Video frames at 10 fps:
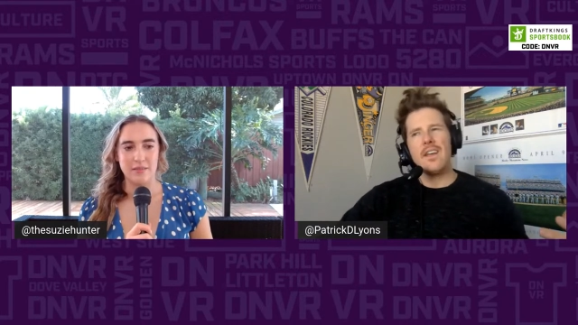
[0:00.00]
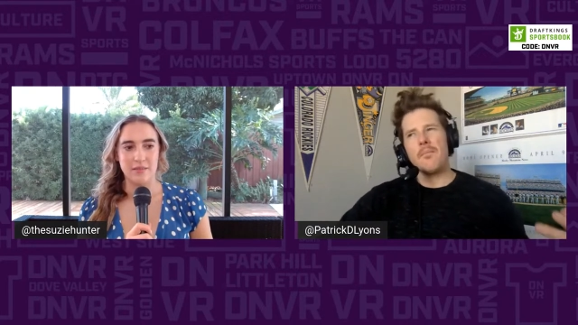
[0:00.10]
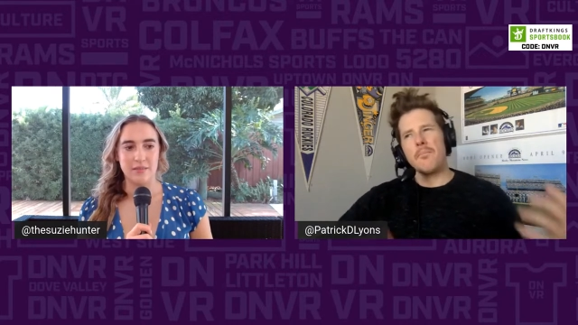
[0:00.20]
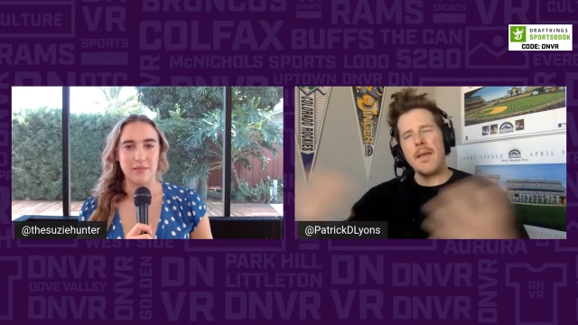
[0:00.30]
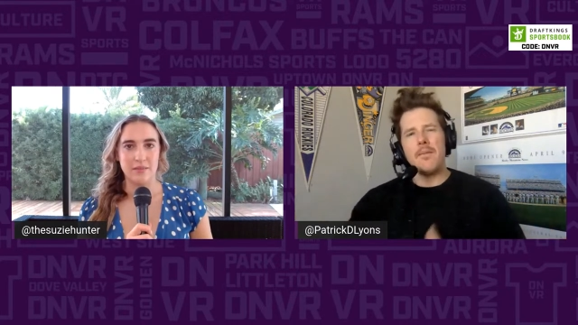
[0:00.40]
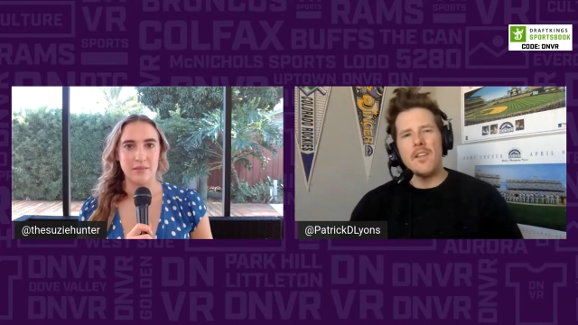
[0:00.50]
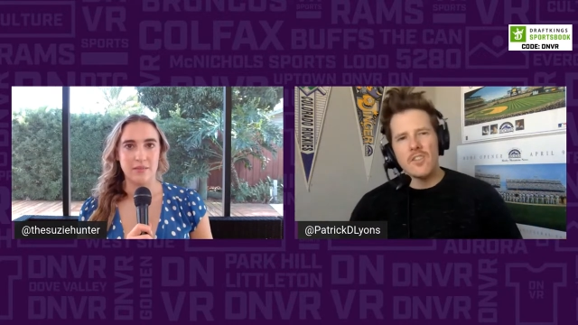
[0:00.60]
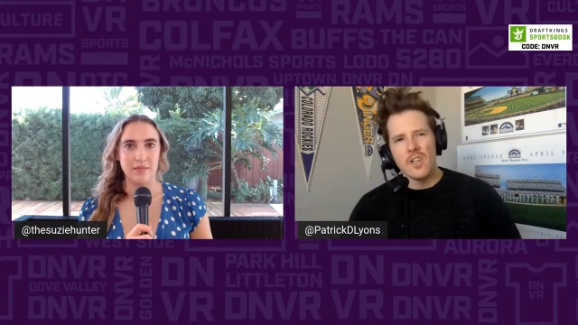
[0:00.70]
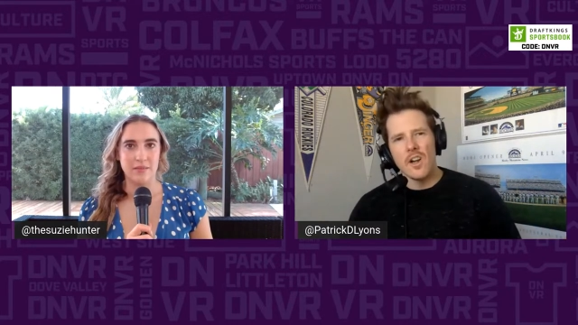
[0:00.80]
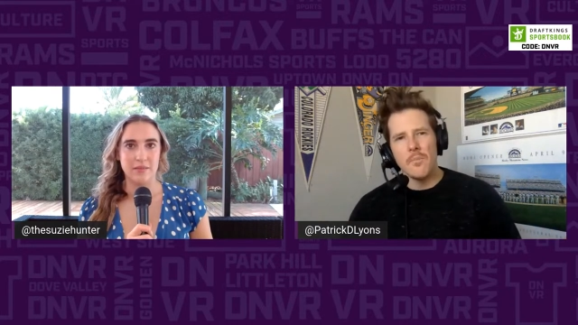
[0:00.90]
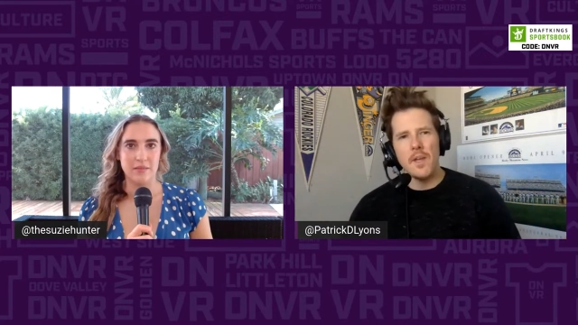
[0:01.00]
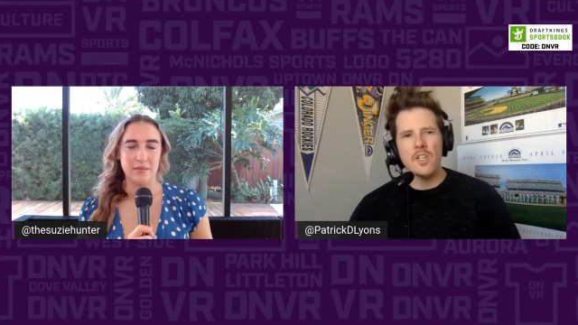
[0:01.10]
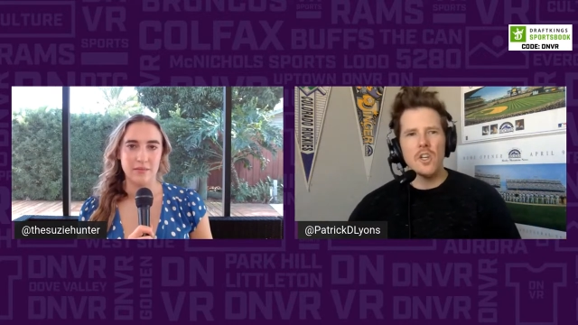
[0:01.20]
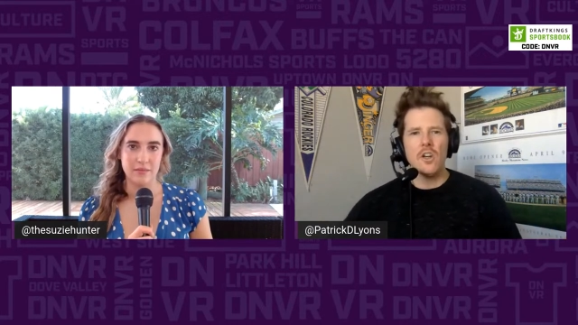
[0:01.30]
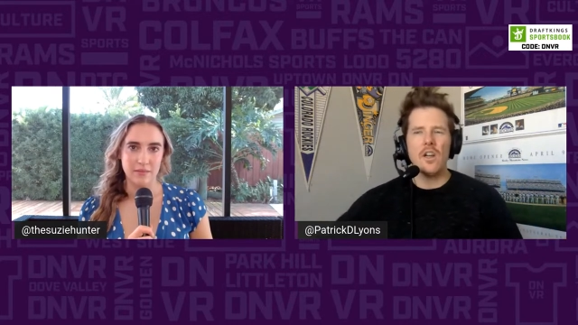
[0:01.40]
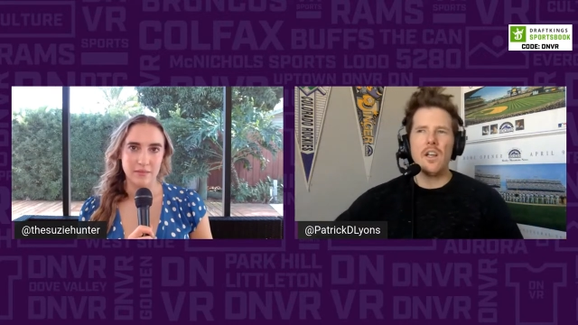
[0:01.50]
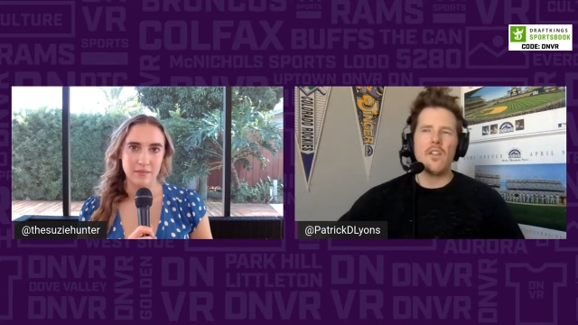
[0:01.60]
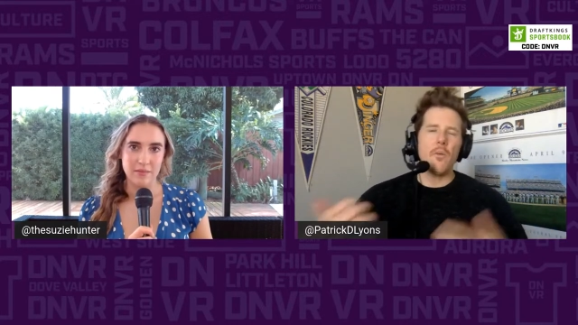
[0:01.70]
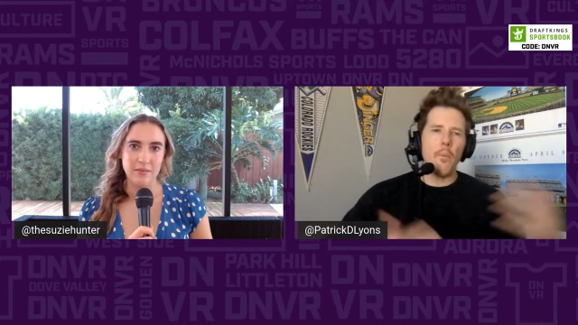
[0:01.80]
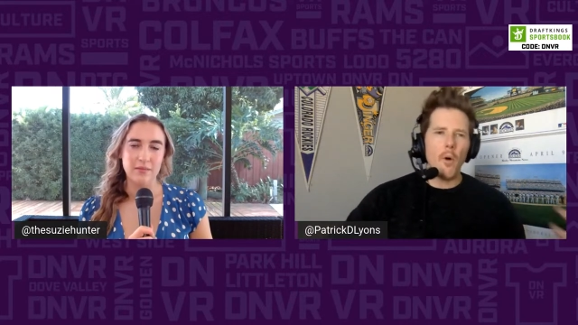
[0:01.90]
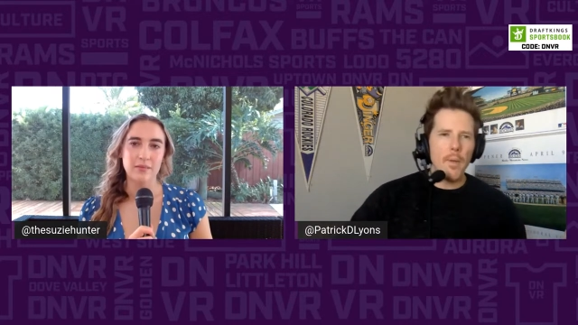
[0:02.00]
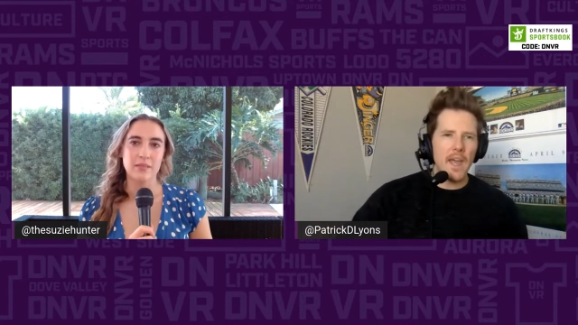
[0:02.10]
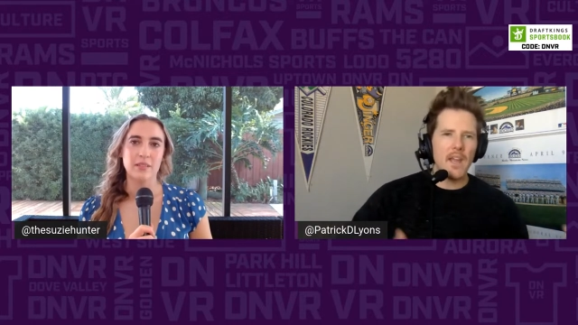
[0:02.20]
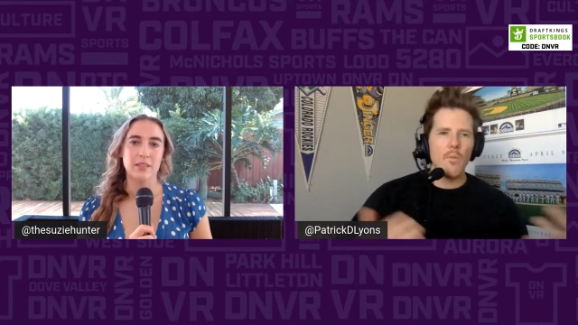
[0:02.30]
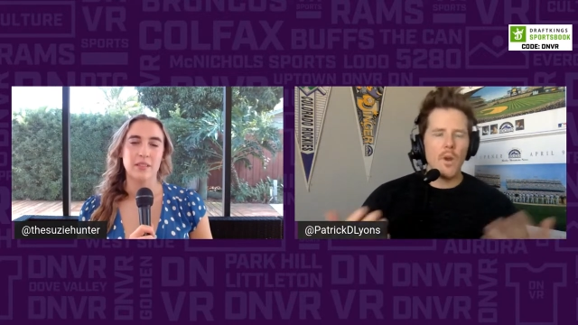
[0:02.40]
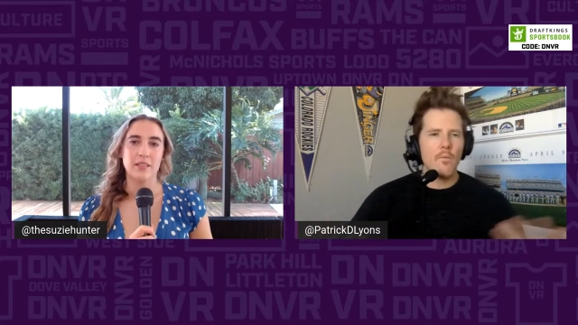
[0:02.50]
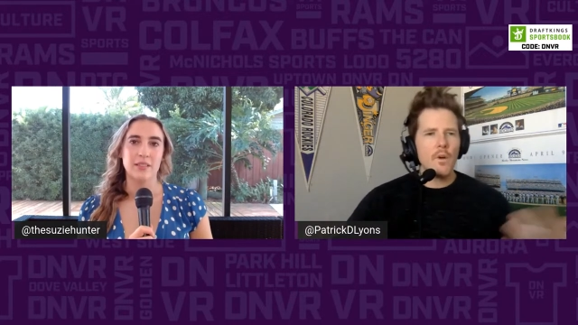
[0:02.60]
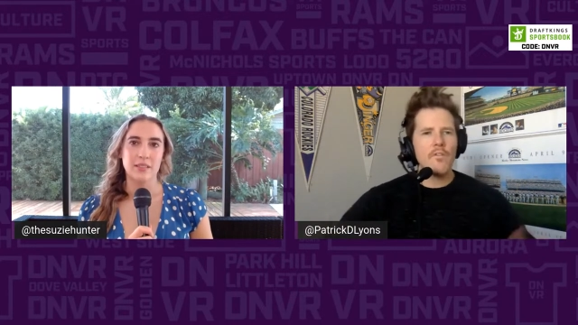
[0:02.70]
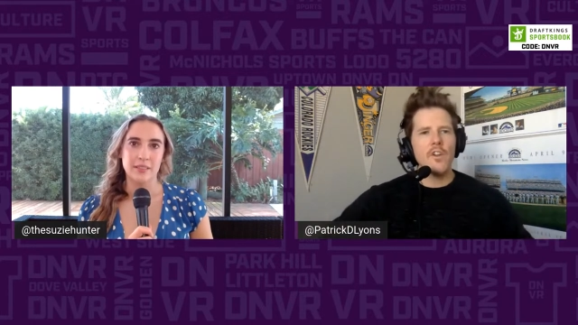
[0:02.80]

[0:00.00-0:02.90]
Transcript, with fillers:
Speaker 1: maybe another starting pitcher, the bullpen? What, what for